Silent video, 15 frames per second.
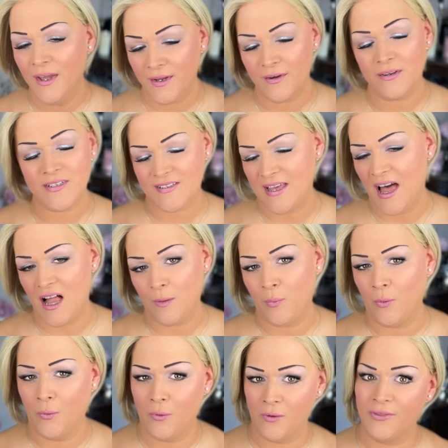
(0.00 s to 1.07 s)
your
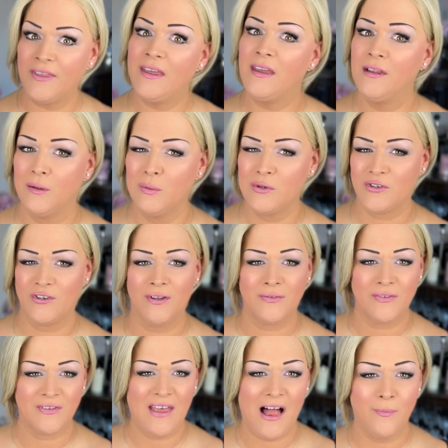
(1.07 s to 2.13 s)
scalp or the illusion of
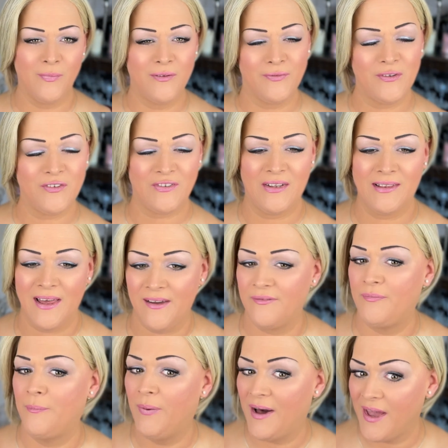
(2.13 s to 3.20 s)
scalp if you still
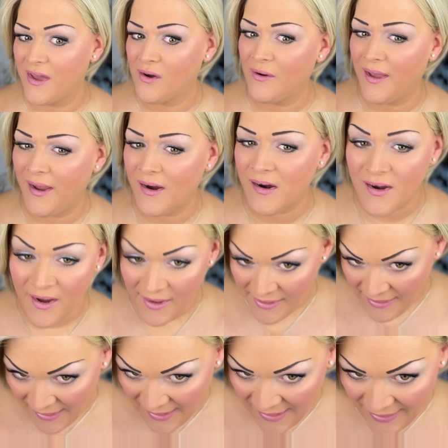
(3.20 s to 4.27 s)
have bio hair,
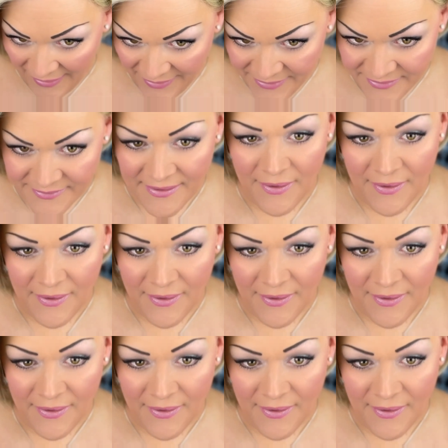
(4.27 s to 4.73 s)
and